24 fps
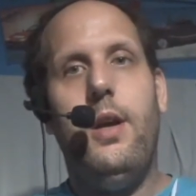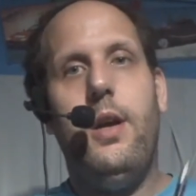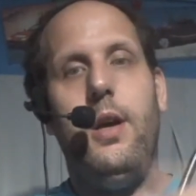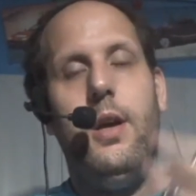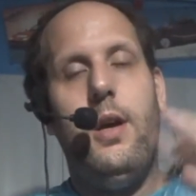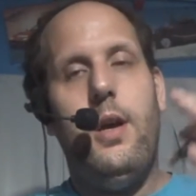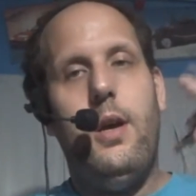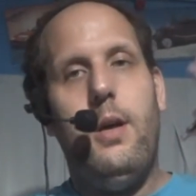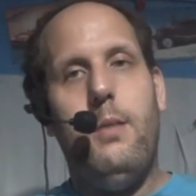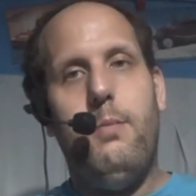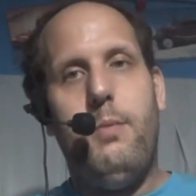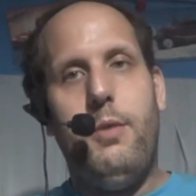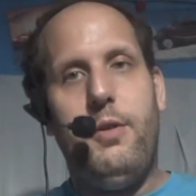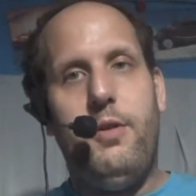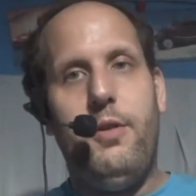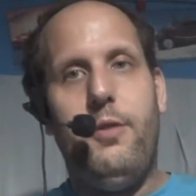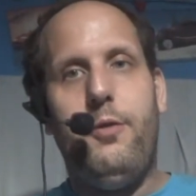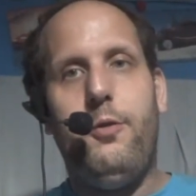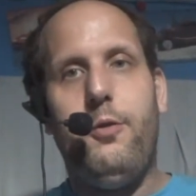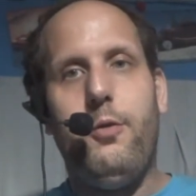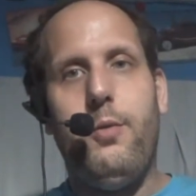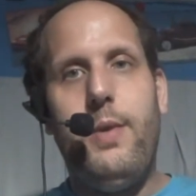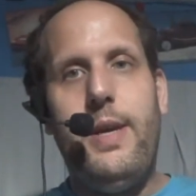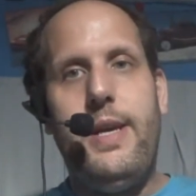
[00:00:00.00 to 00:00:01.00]
just to
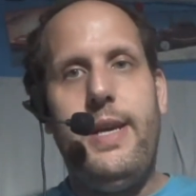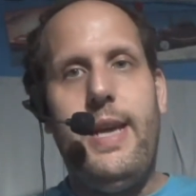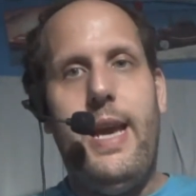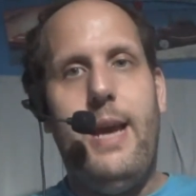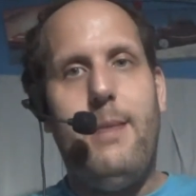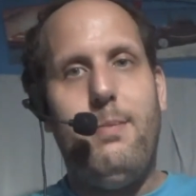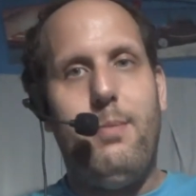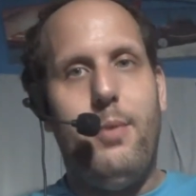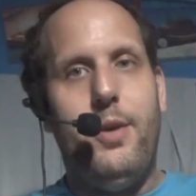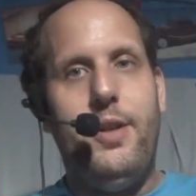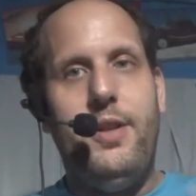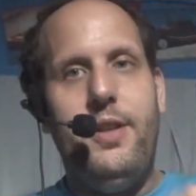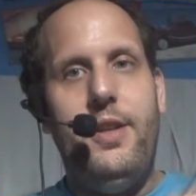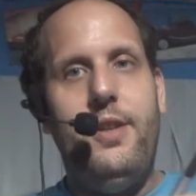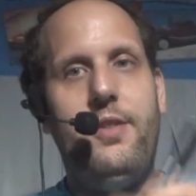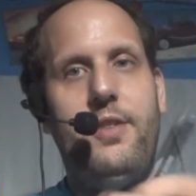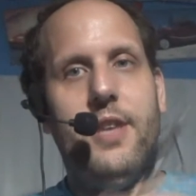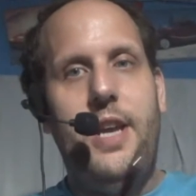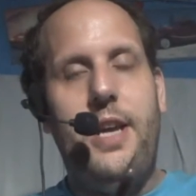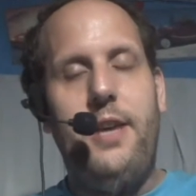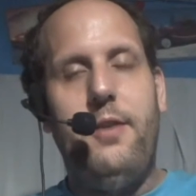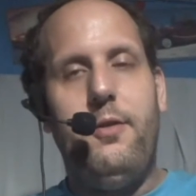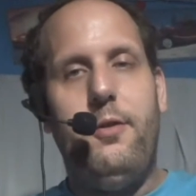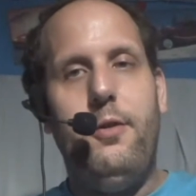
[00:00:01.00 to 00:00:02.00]
recap, what these guys
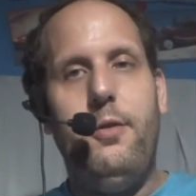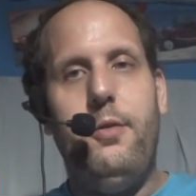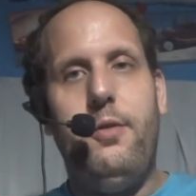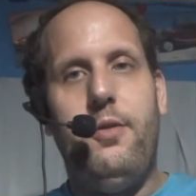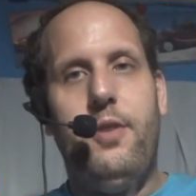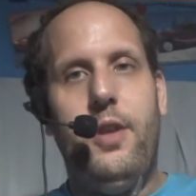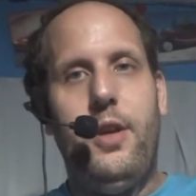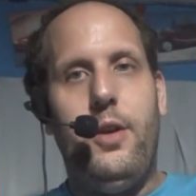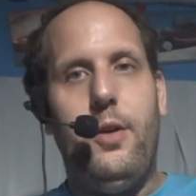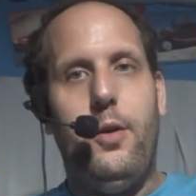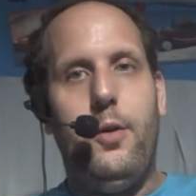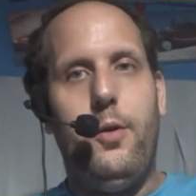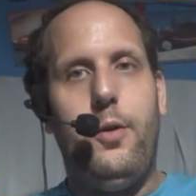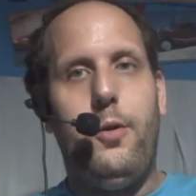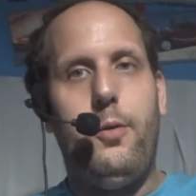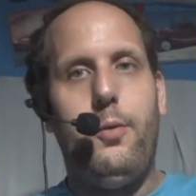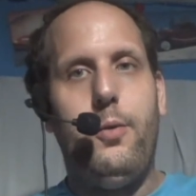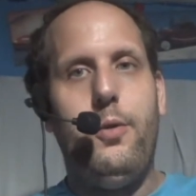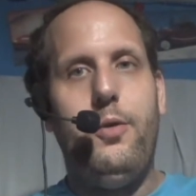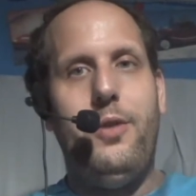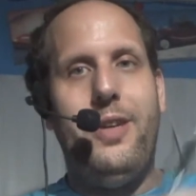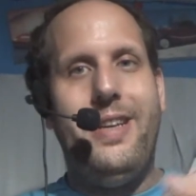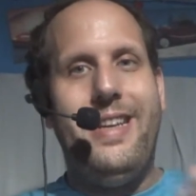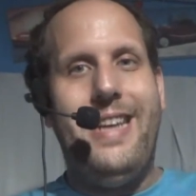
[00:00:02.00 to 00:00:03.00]
do is they go through the
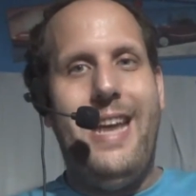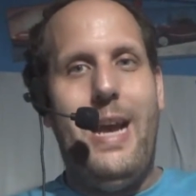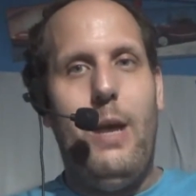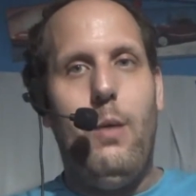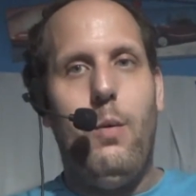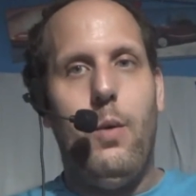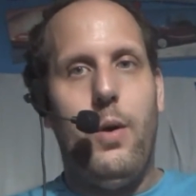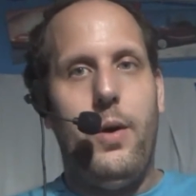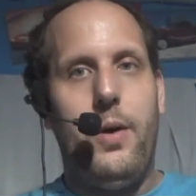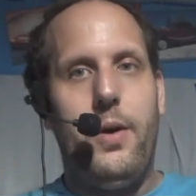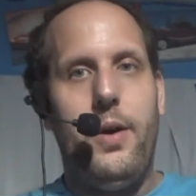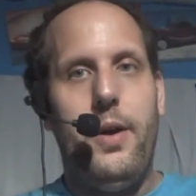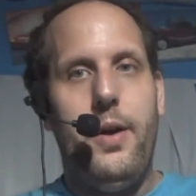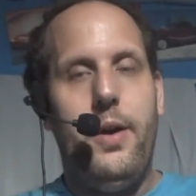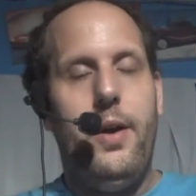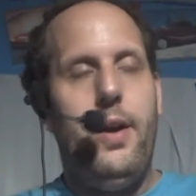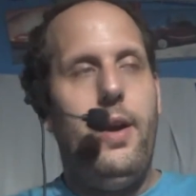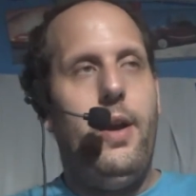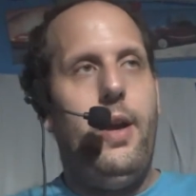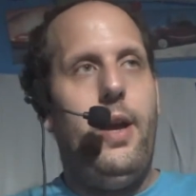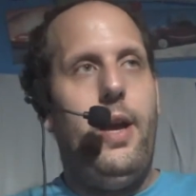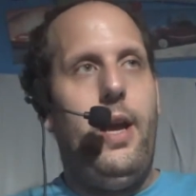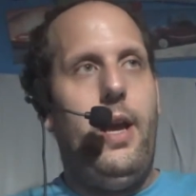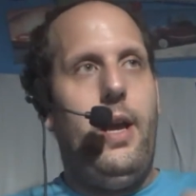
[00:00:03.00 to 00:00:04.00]
network
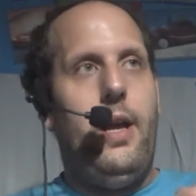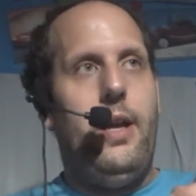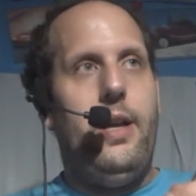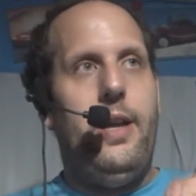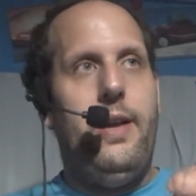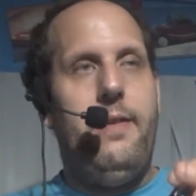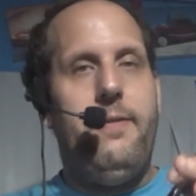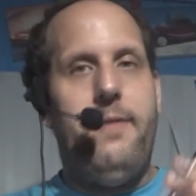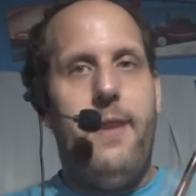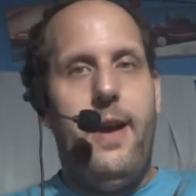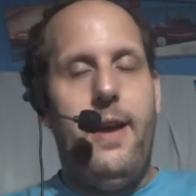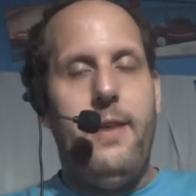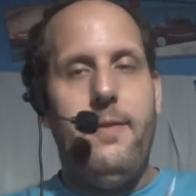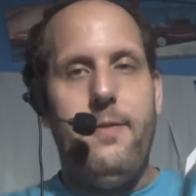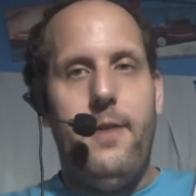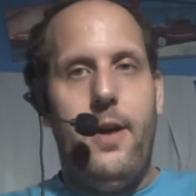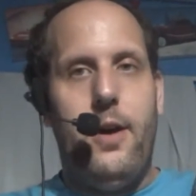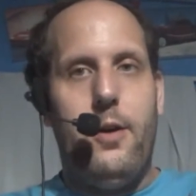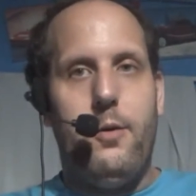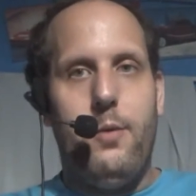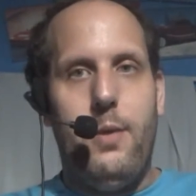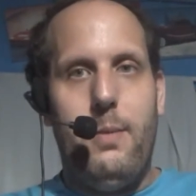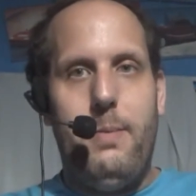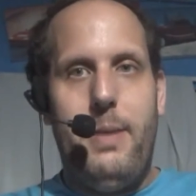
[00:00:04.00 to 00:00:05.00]
and they find
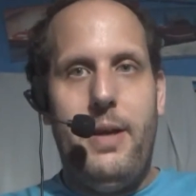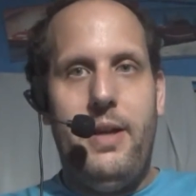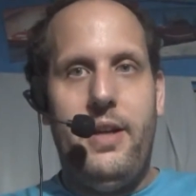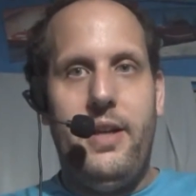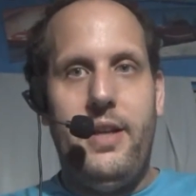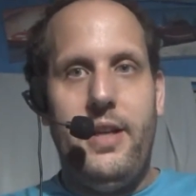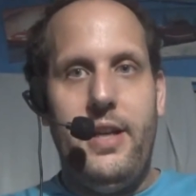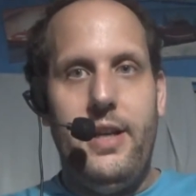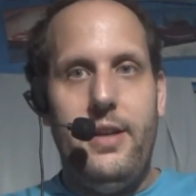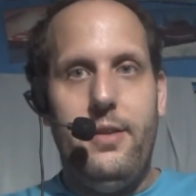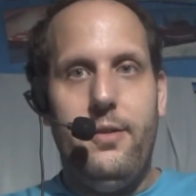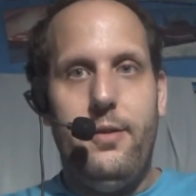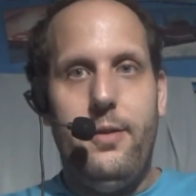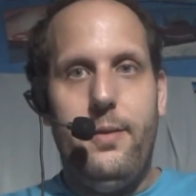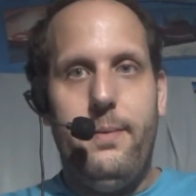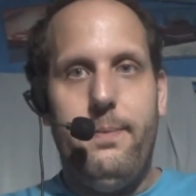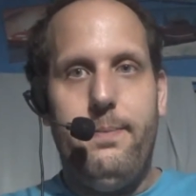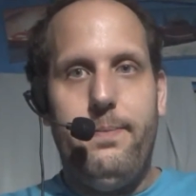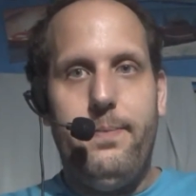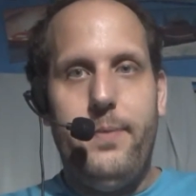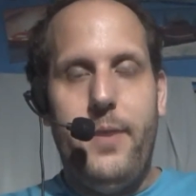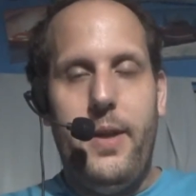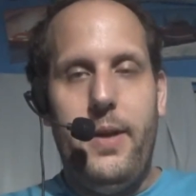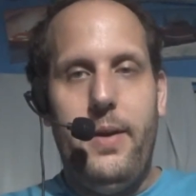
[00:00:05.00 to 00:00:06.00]
vulnerabilities.
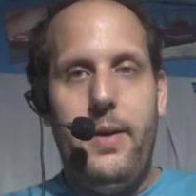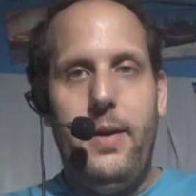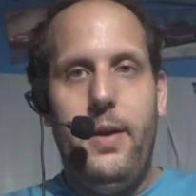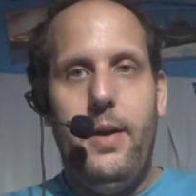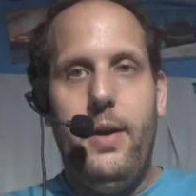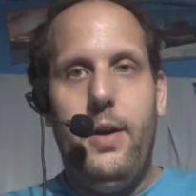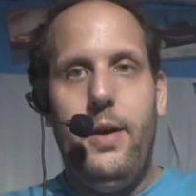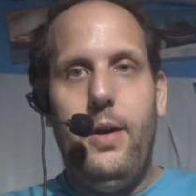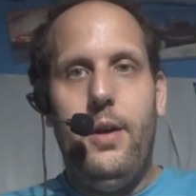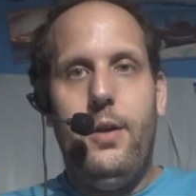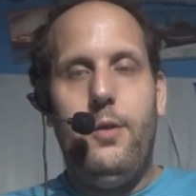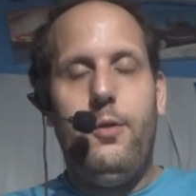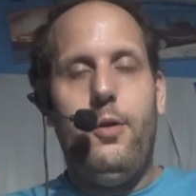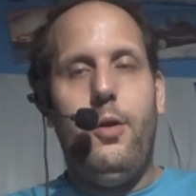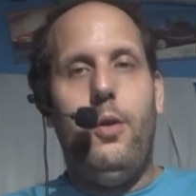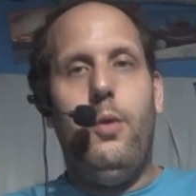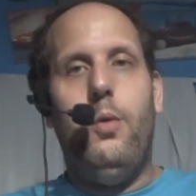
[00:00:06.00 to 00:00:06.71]
So when